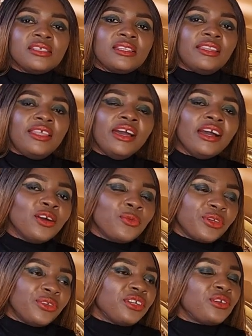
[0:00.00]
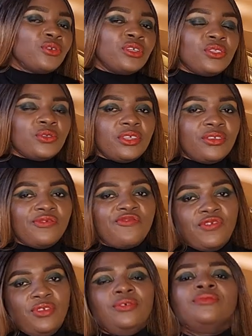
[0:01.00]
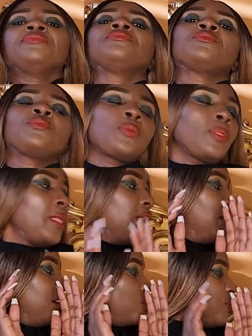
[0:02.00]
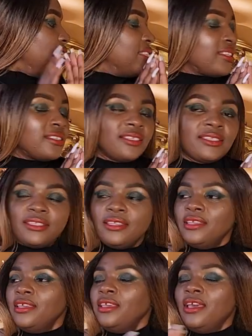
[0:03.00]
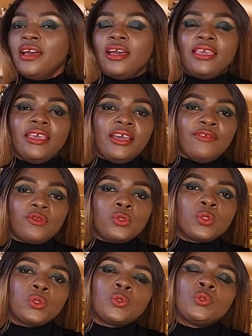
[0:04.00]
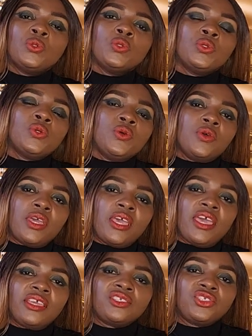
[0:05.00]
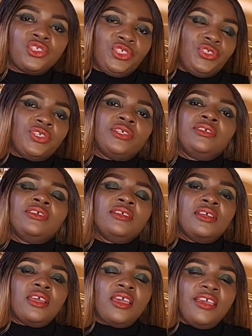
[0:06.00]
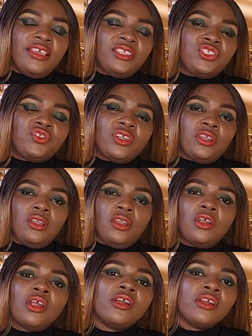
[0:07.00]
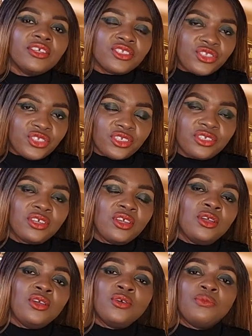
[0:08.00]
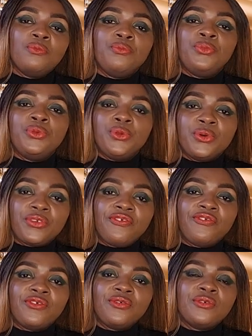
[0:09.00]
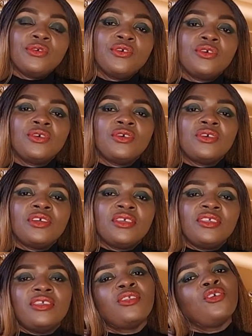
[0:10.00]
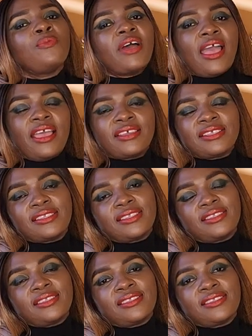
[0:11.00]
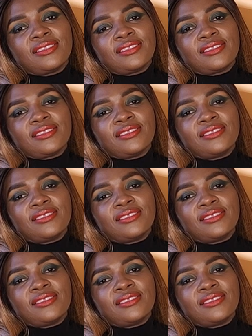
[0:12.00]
Now we're going to go into the review. As you guys can see, I have two extra, extra large, beautiful yellow bags